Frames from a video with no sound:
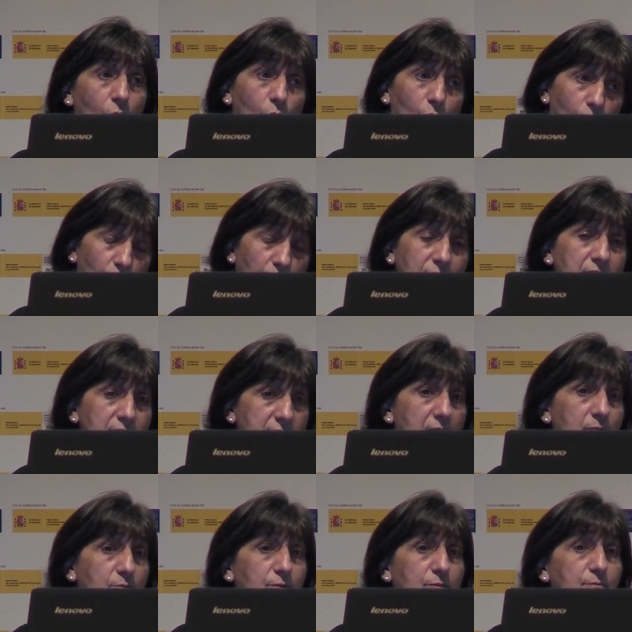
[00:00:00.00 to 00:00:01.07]
all the
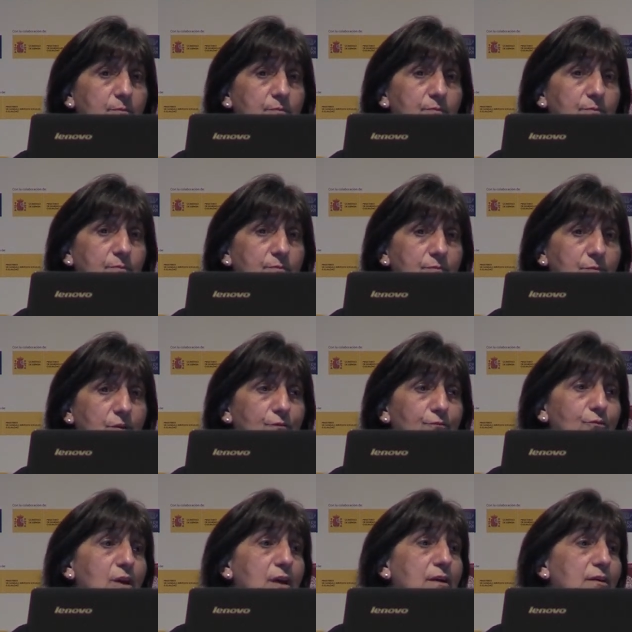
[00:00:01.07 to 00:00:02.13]
sample.
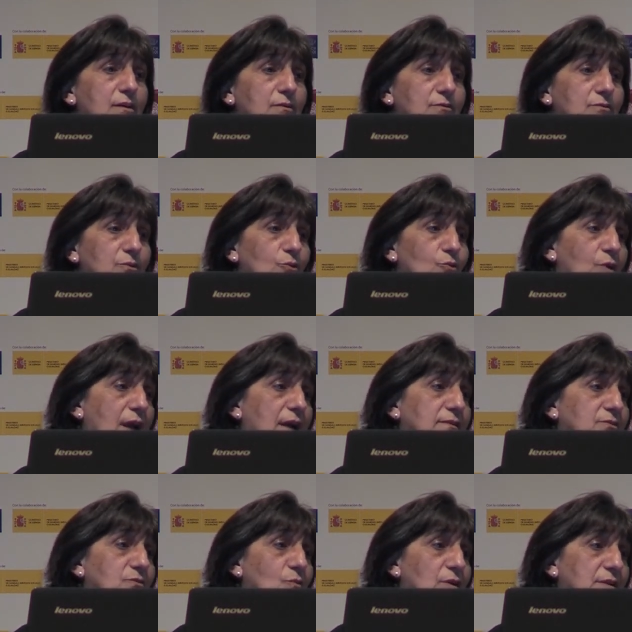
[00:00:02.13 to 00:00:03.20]
If we look at
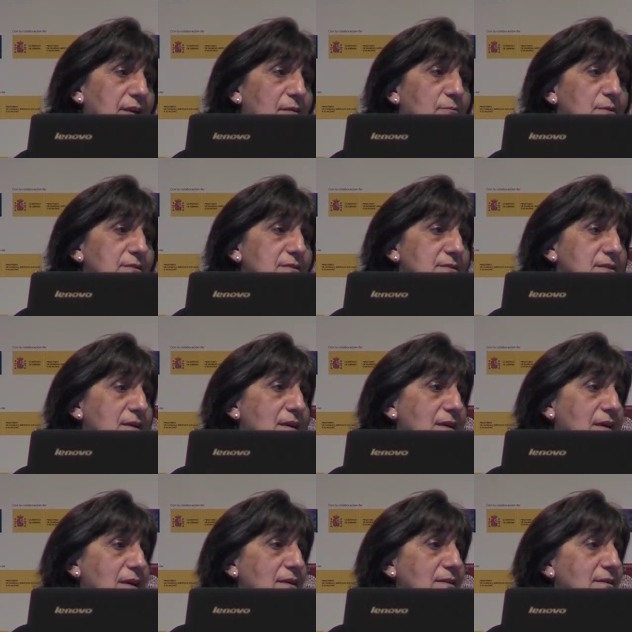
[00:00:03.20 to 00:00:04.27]
what happens
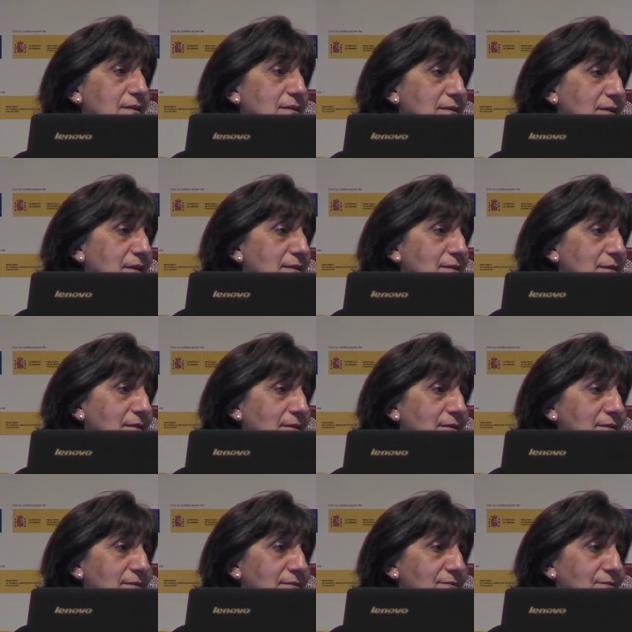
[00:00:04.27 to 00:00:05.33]
in
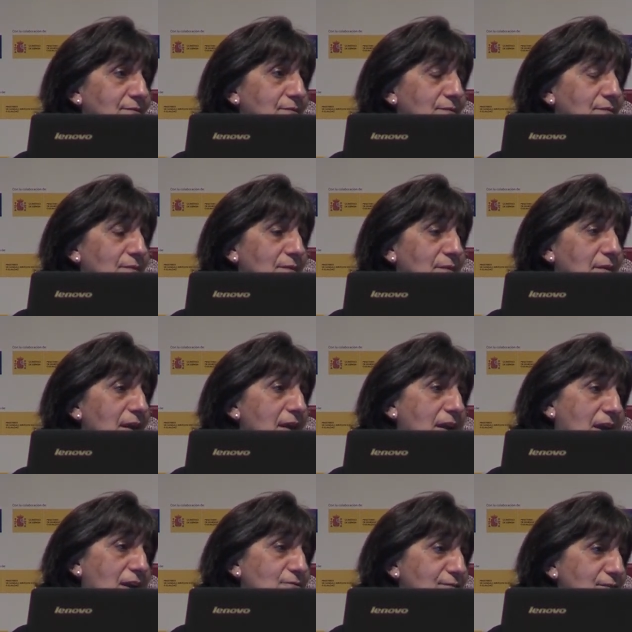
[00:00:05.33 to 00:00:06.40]
a
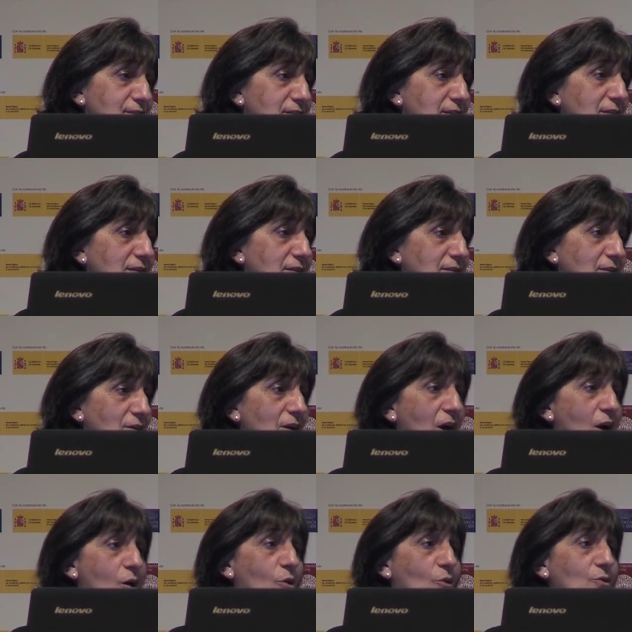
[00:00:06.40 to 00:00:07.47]
daycare facility
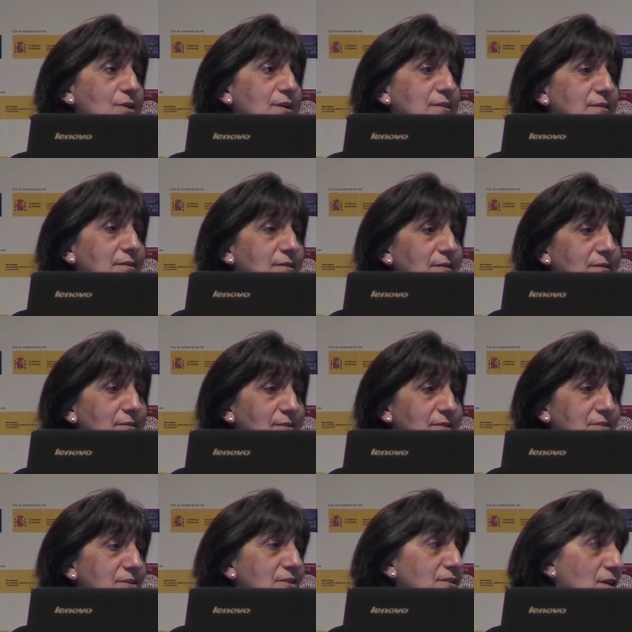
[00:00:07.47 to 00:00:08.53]
or in a
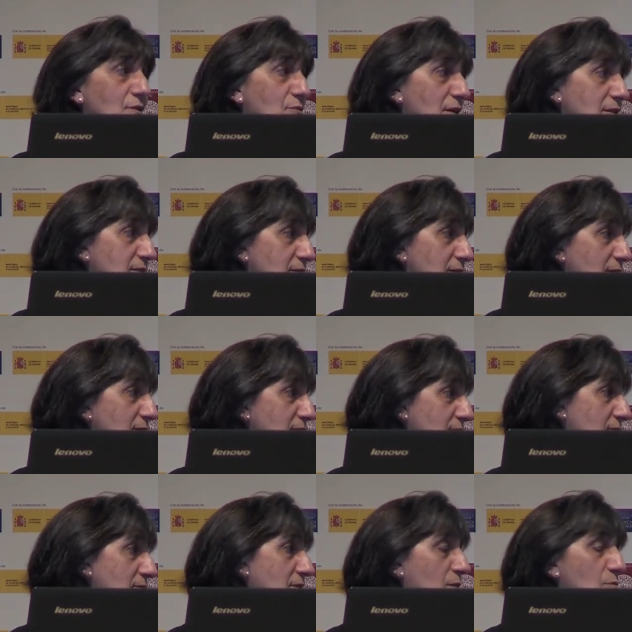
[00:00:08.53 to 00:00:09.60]
senior residence,
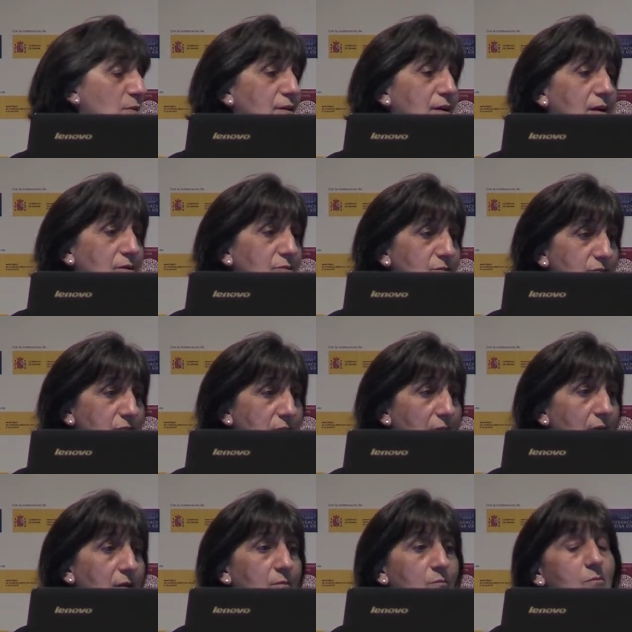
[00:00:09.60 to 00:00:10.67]
the number goes
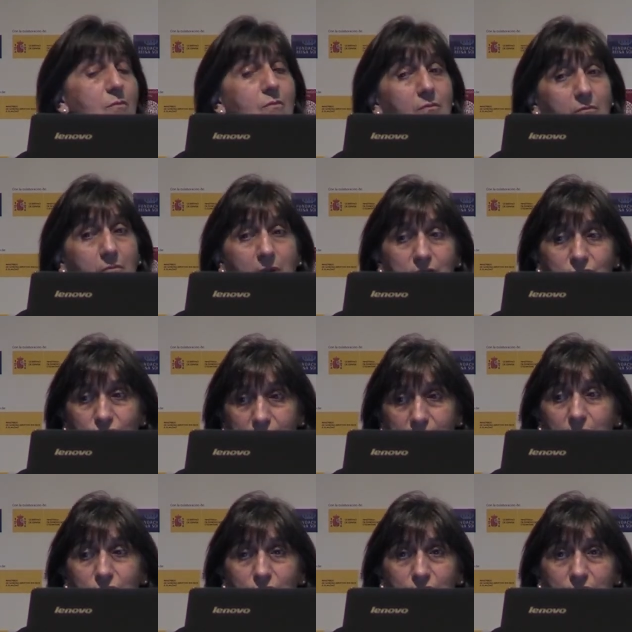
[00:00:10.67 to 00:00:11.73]
much,
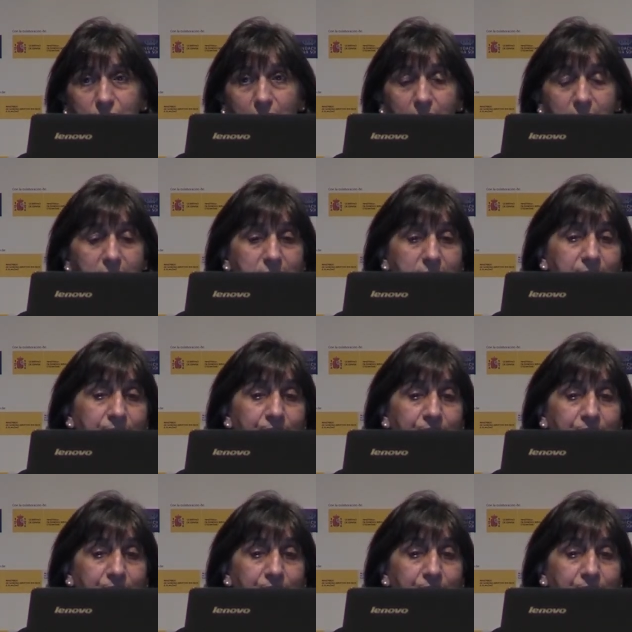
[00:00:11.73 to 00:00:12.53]
much higher.